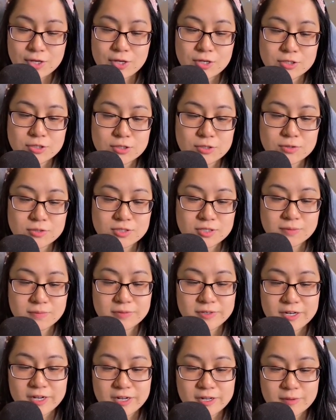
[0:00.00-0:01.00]
So
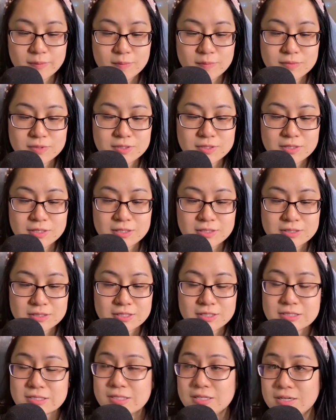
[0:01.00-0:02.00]
sometimes it's
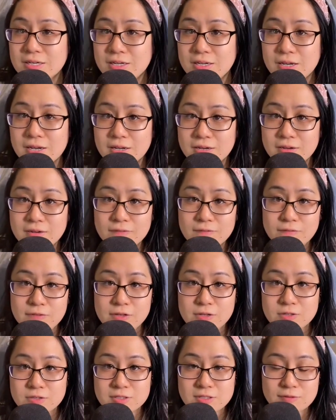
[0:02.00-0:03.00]
easy to get
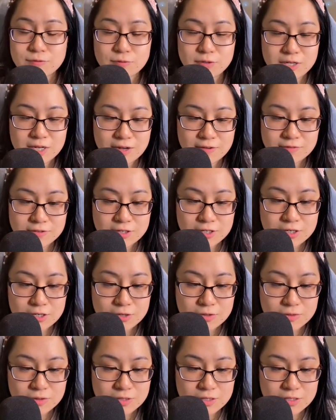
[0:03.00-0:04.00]
confused if we have to
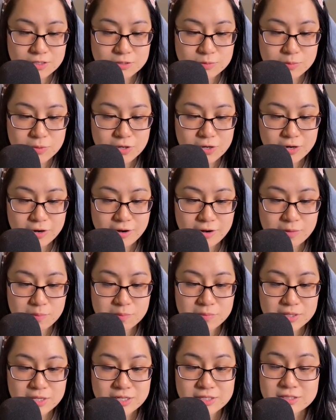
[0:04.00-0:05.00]
do this part
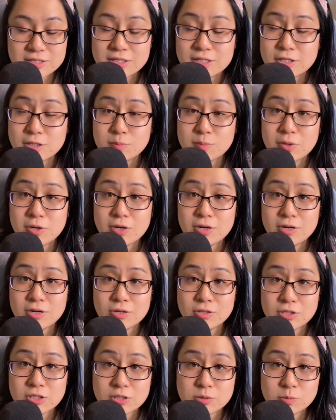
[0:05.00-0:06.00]
plus this part, or
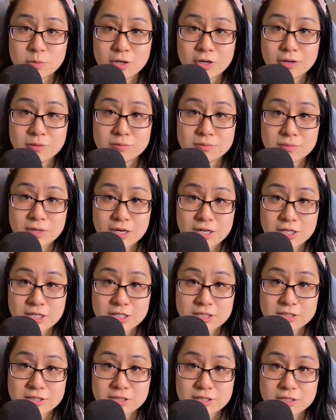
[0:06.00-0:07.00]
this part
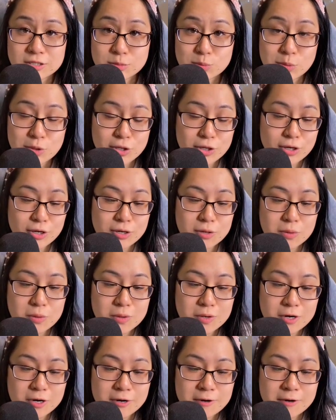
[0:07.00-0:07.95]
minus this part, or